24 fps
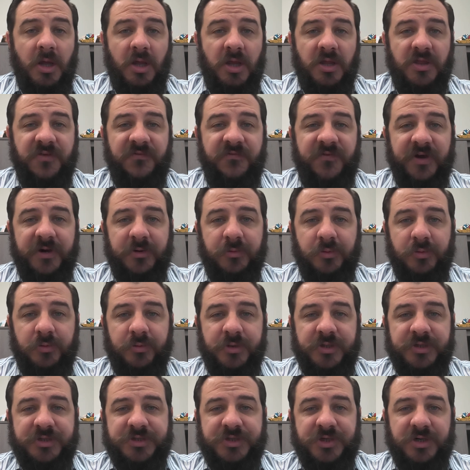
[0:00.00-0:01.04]
The Federal
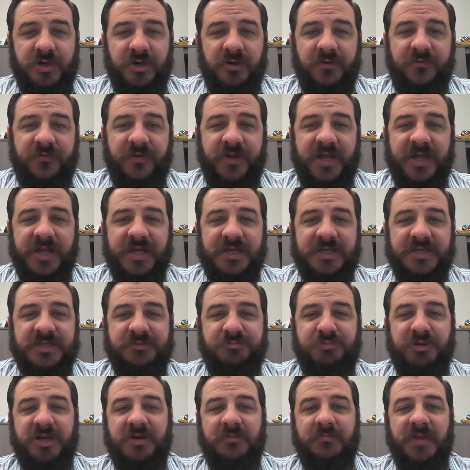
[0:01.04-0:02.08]
Reserve has
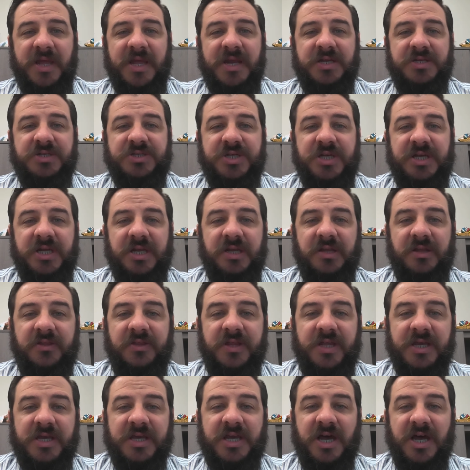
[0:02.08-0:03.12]
been managing
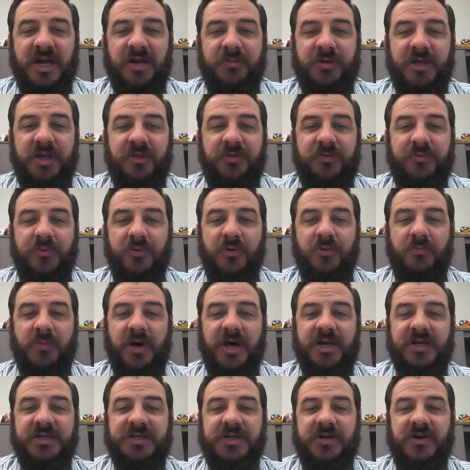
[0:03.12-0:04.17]
the economy through
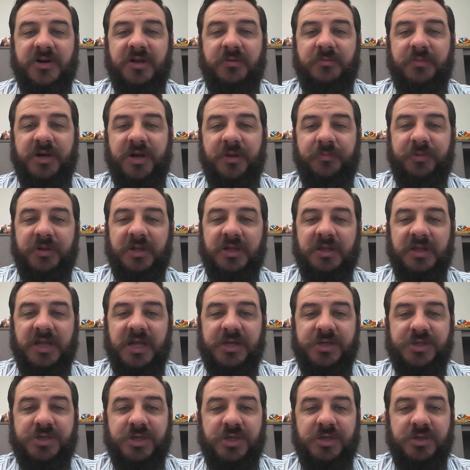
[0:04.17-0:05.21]
monetary
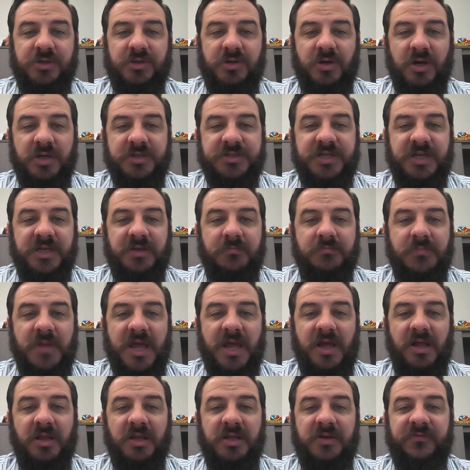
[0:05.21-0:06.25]
manipulation, causing
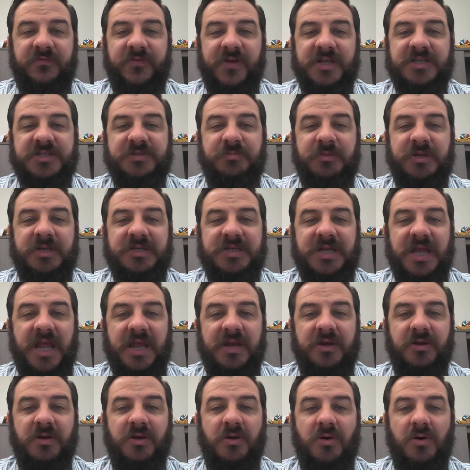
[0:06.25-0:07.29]
malinvestment
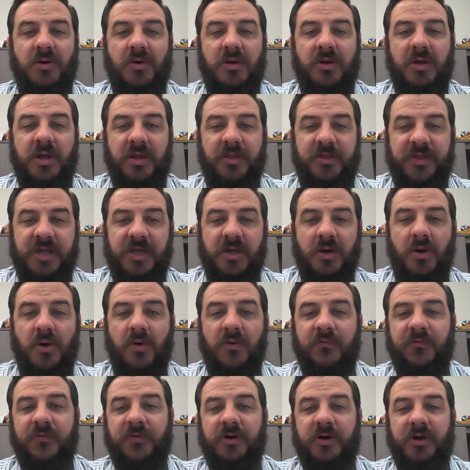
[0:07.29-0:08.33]
and the
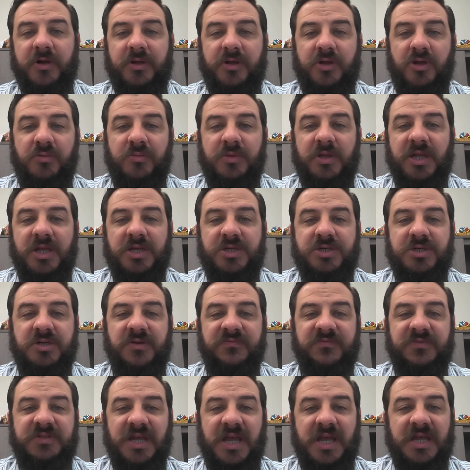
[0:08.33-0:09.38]
overaccumulation
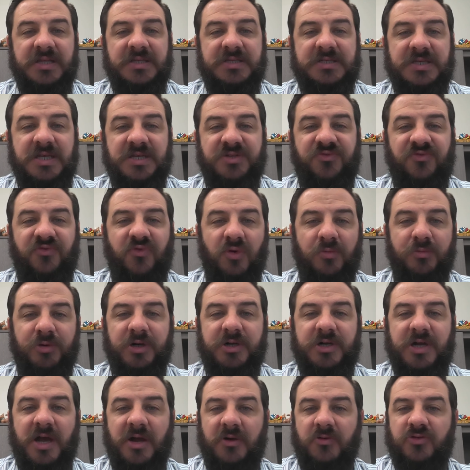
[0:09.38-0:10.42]
of debt, says former
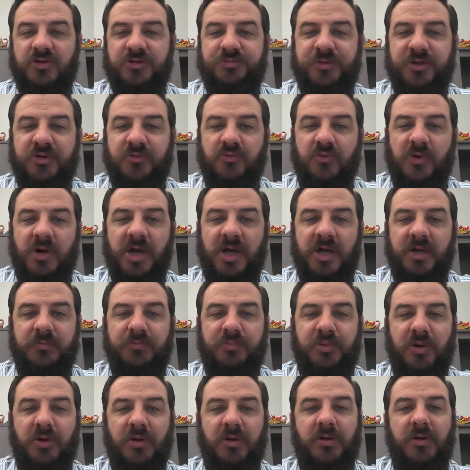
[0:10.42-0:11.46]
Congressman Ron
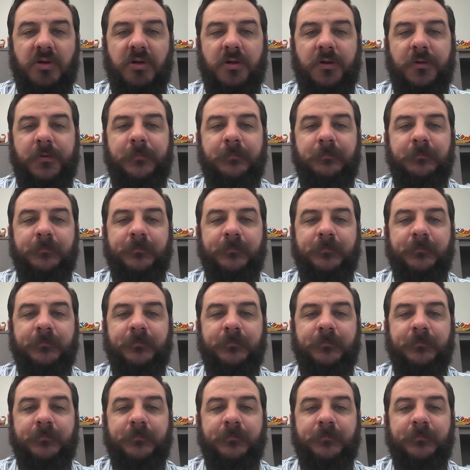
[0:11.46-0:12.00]
Paul.